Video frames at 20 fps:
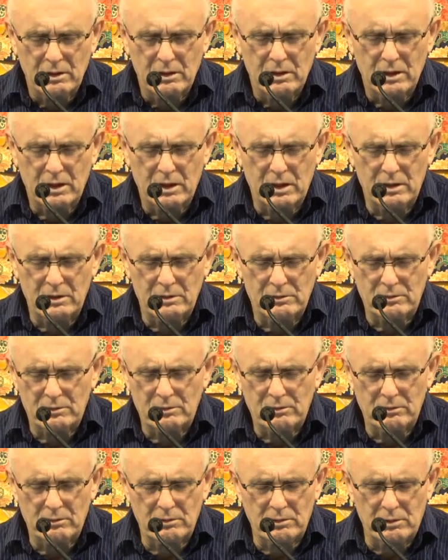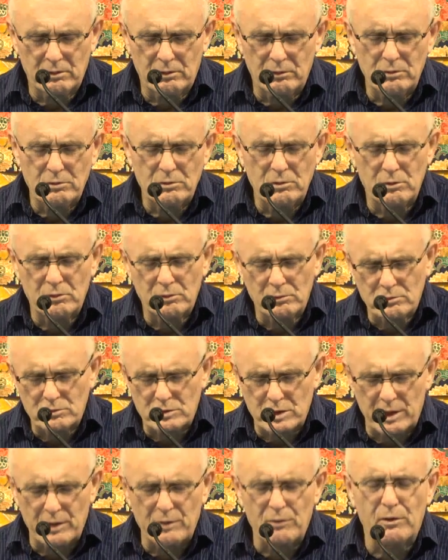And, you
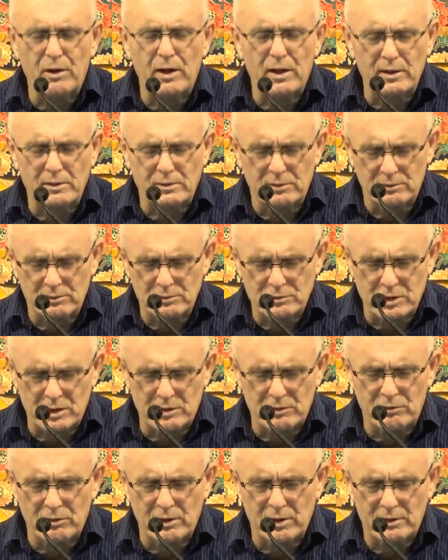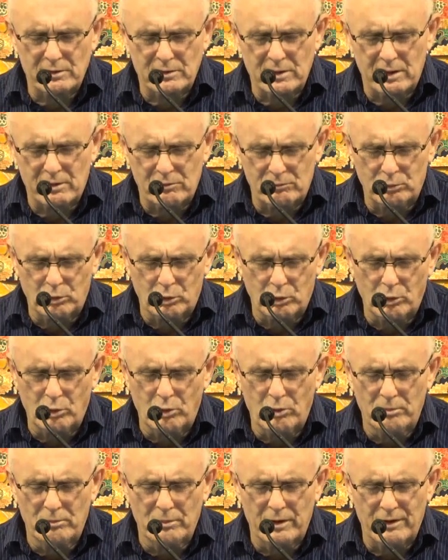generate that
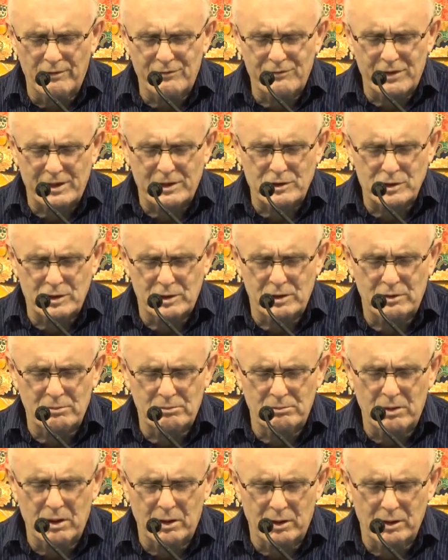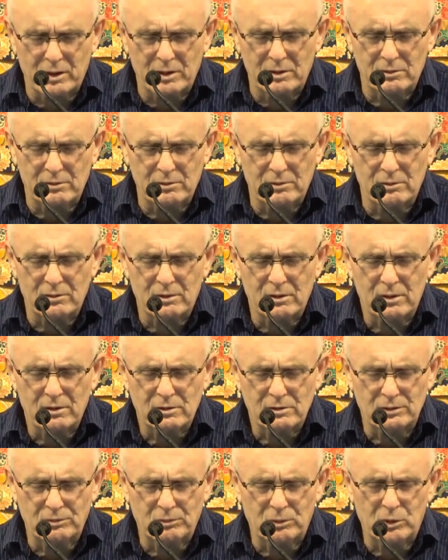warm, affectionate mind
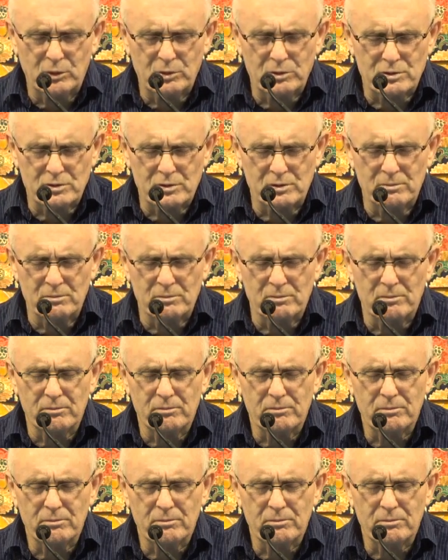towards them.